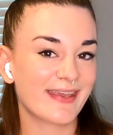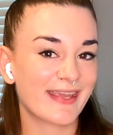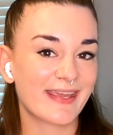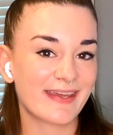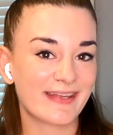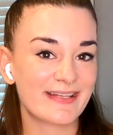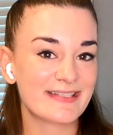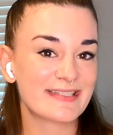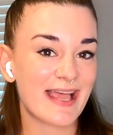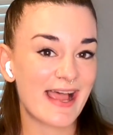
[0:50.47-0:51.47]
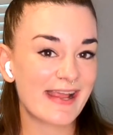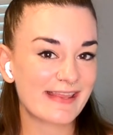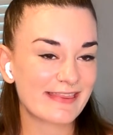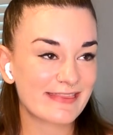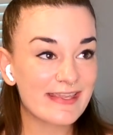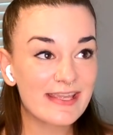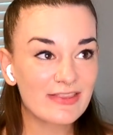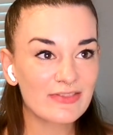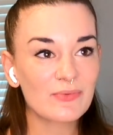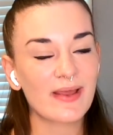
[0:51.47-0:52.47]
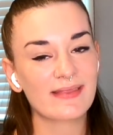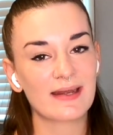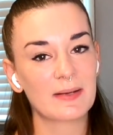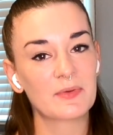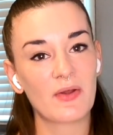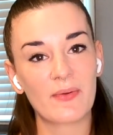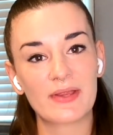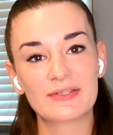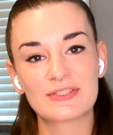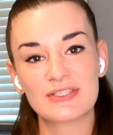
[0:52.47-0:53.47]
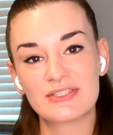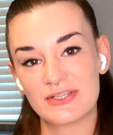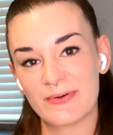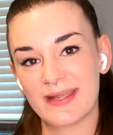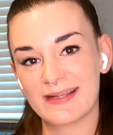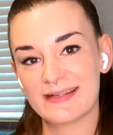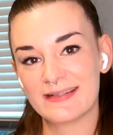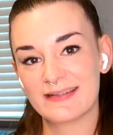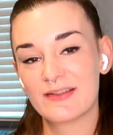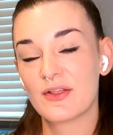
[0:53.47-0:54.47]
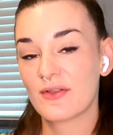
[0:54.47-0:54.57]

And I think the way that I'm going to do it,